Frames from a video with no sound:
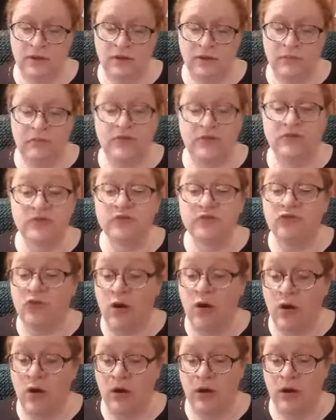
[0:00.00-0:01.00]
Be
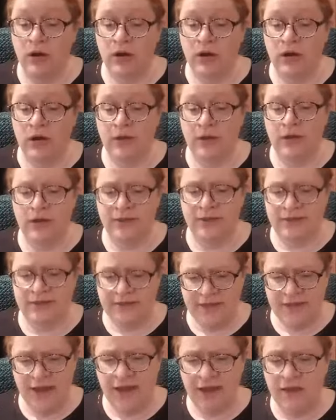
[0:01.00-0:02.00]
strong and
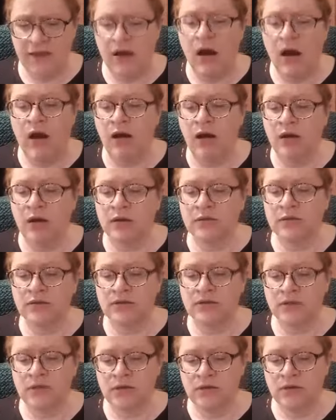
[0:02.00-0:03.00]
take heart,
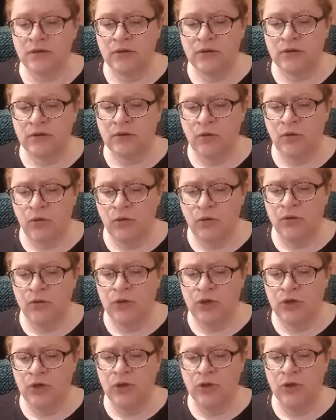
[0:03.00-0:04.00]
all
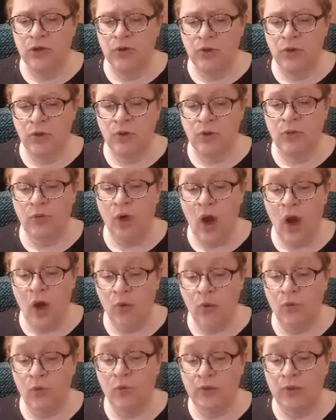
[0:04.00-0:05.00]
you who
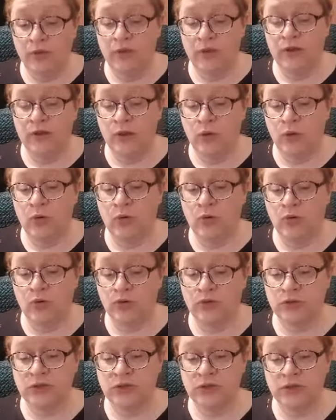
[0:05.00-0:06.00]
hope in the Lord.